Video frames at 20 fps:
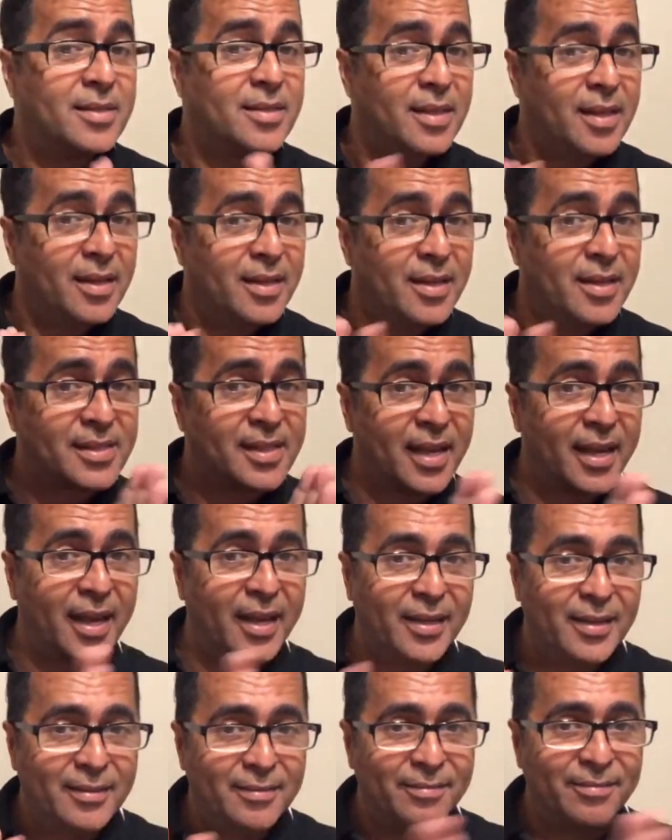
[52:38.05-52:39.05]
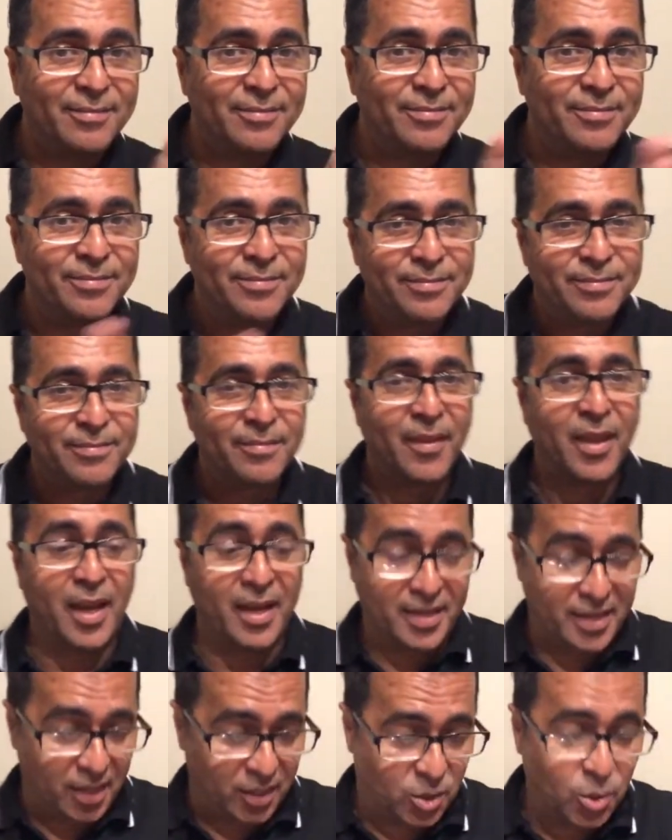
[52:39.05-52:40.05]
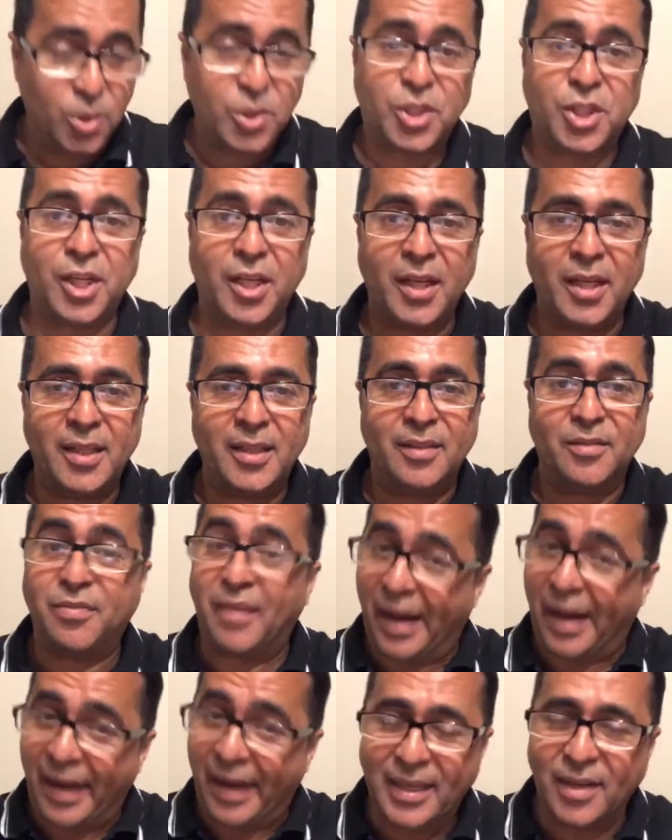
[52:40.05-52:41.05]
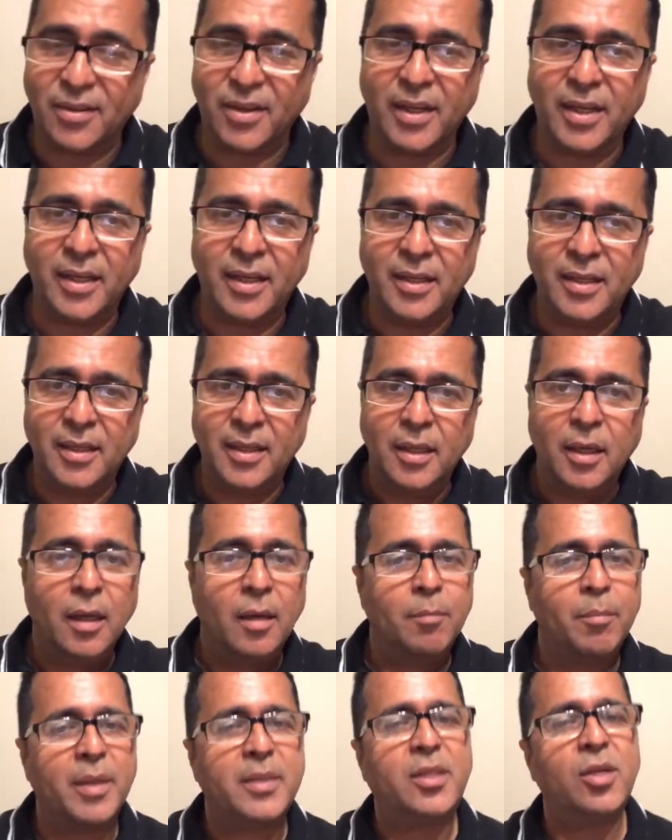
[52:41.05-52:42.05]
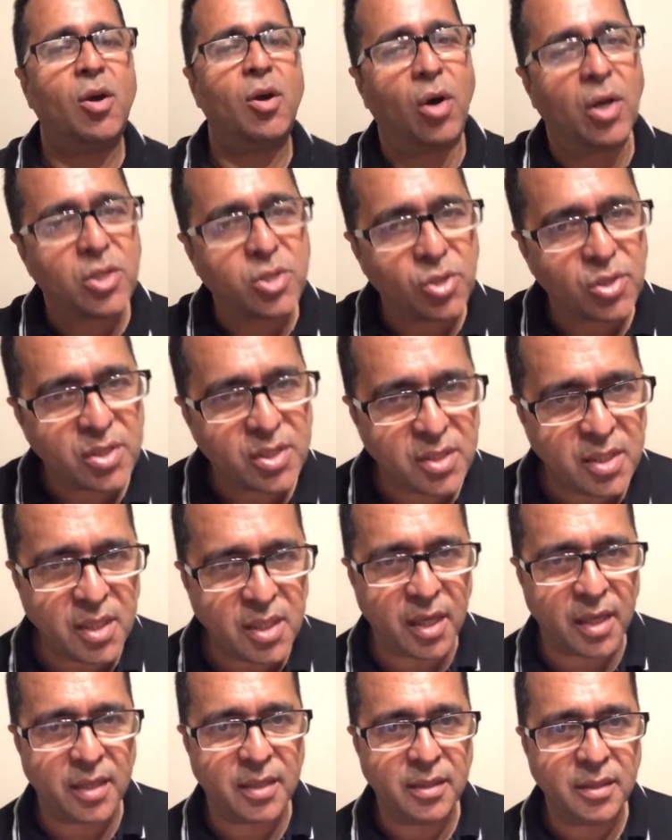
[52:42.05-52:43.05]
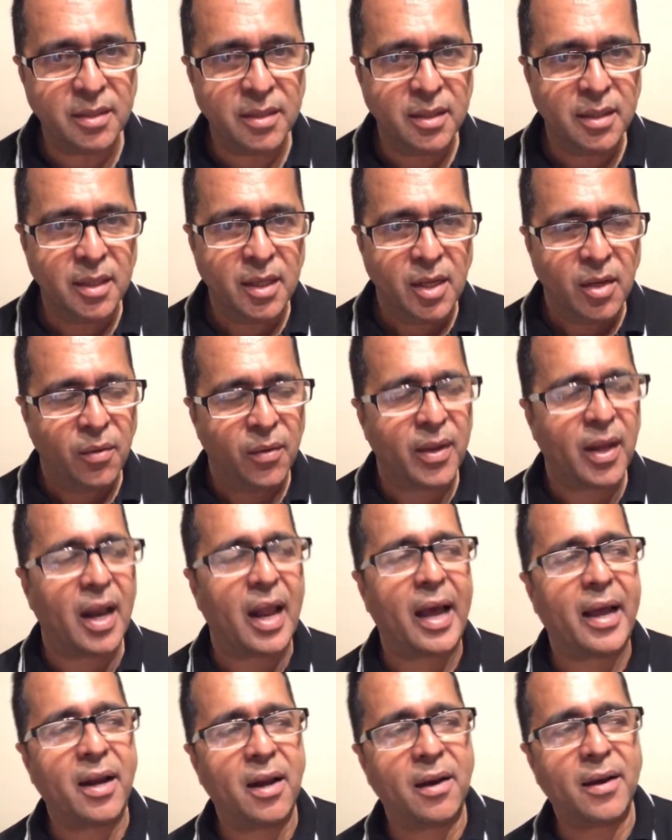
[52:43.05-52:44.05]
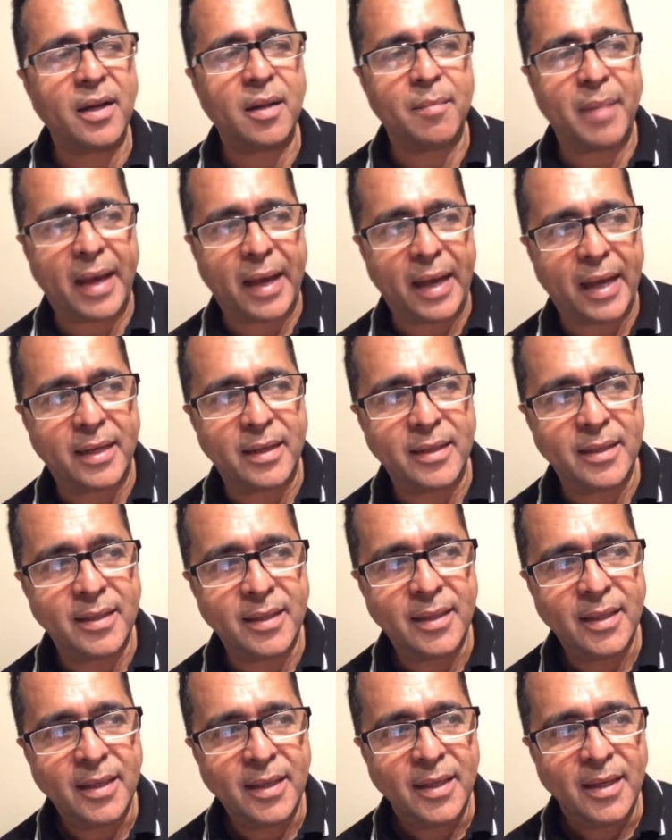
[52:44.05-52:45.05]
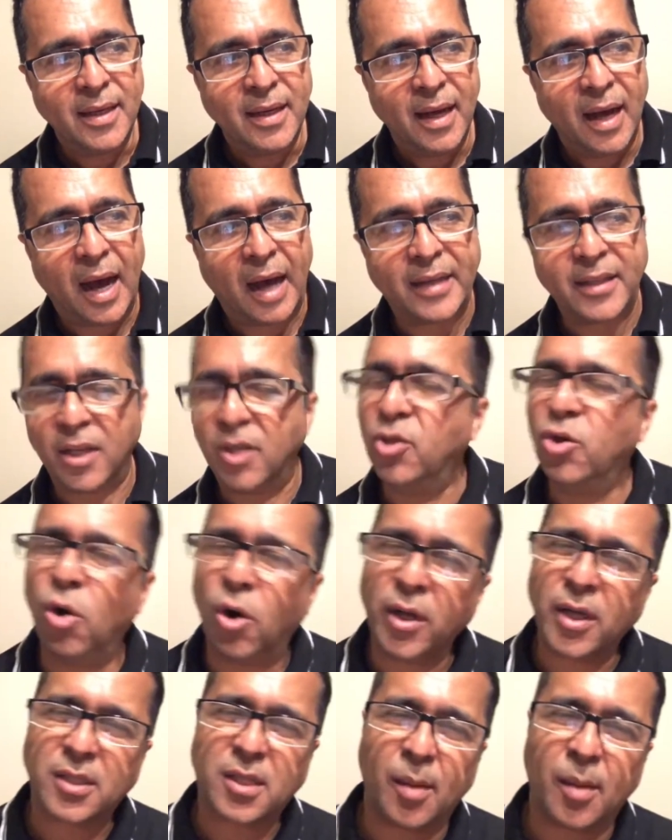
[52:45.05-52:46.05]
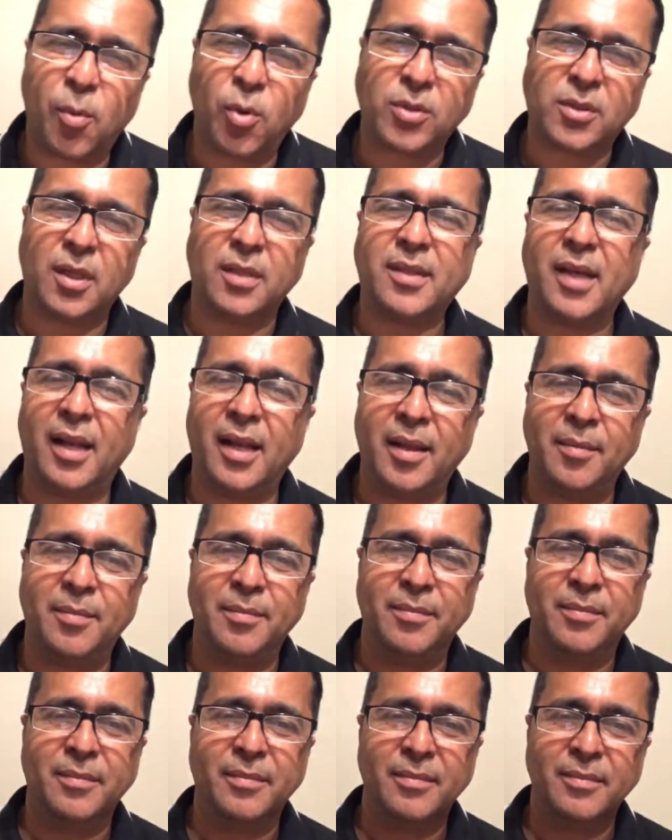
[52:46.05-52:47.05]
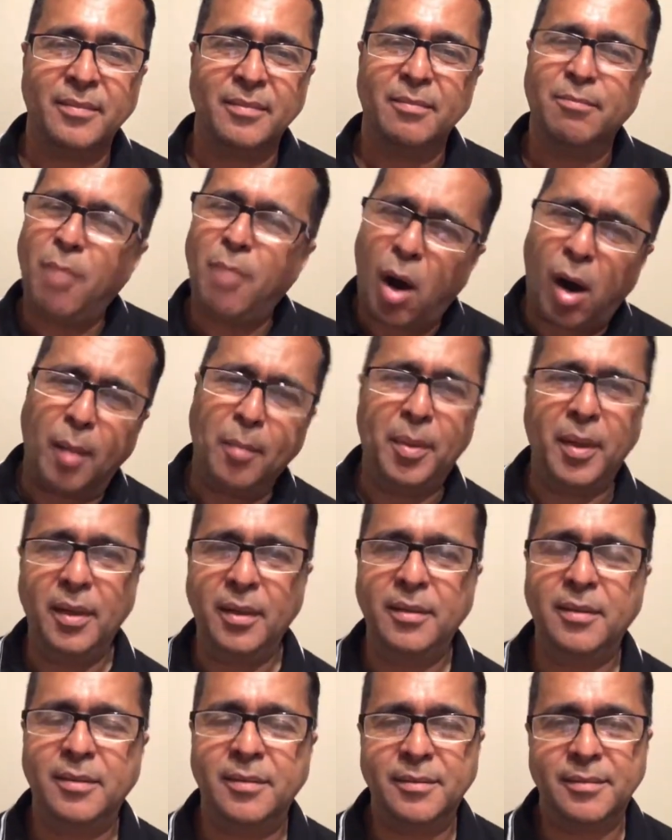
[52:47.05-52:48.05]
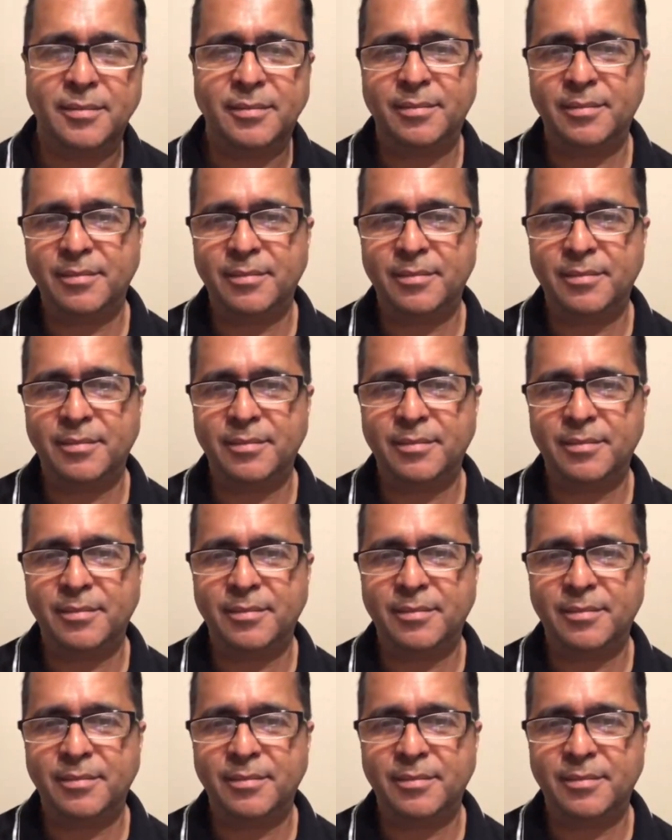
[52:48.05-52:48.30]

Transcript: He's seeing you singing in your Gucci finery, but he also seeing when you lie down in the bed and you know you're supposed to tell him, Bob,